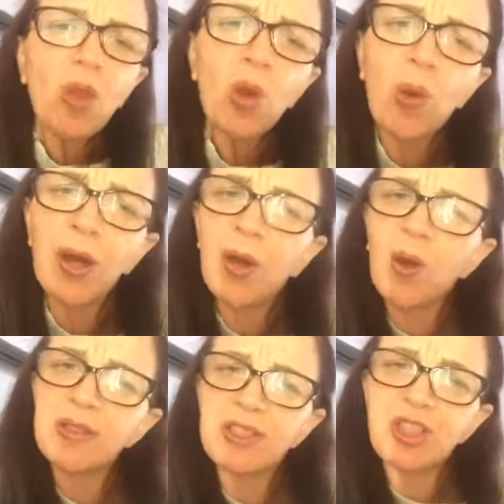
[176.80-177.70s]
quite a
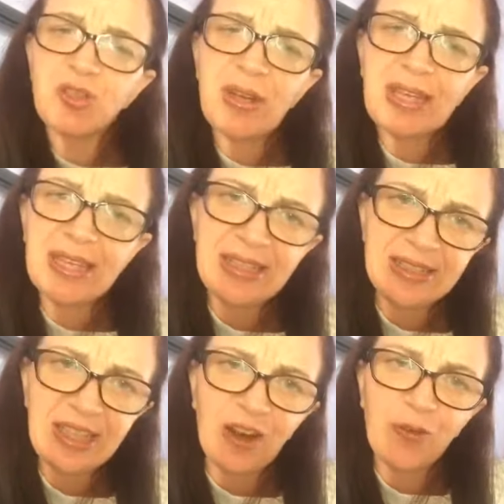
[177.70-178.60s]
nasty streak in
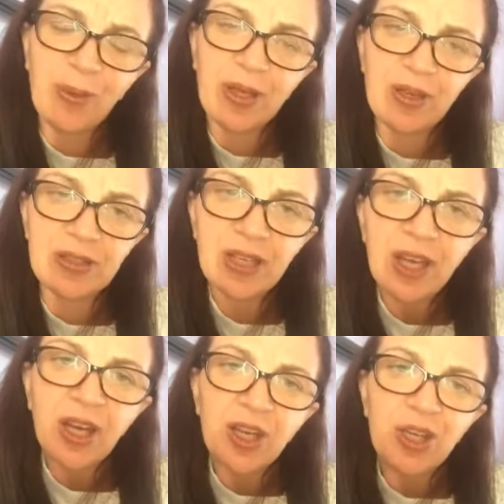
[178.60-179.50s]
yourself because
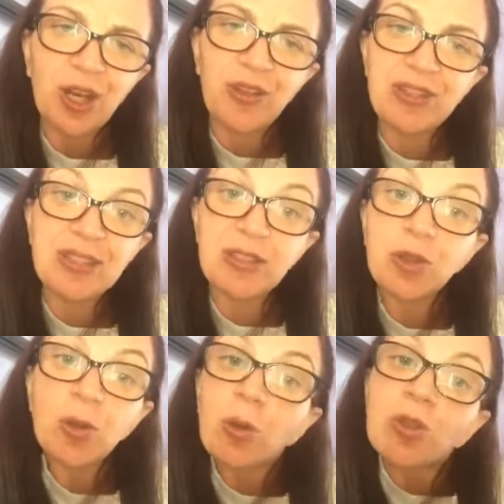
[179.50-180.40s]
you know this isn't
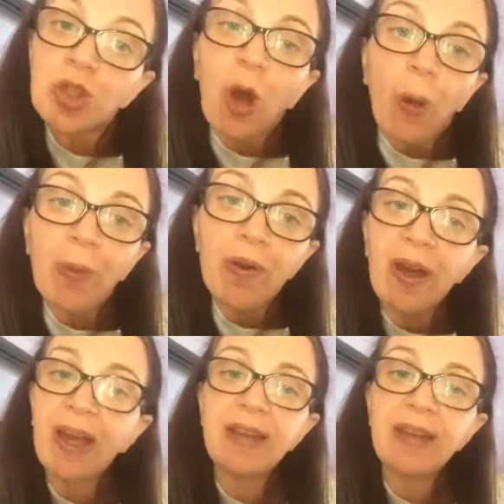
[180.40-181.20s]
your job and